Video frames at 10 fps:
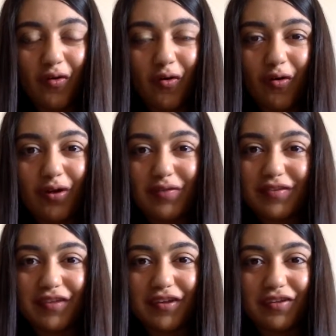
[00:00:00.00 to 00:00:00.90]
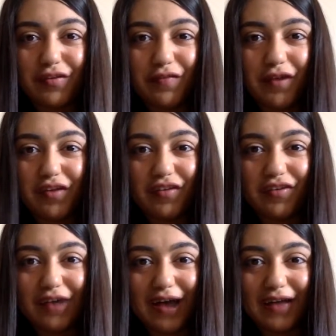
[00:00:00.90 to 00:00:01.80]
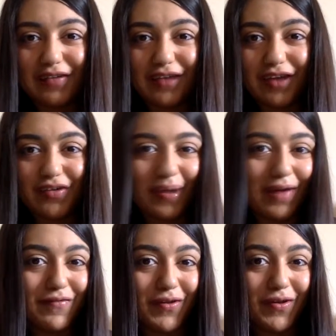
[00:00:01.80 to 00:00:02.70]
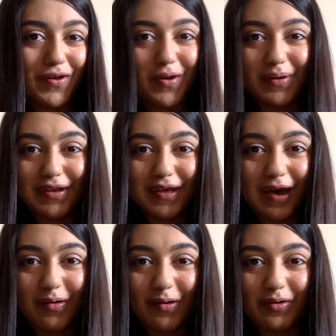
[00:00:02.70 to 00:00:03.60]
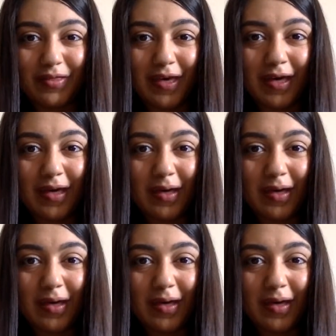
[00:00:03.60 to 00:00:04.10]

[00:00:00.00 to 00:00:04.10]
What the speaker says: all of a sudden your phone is in your hand and you have no idea how it got there?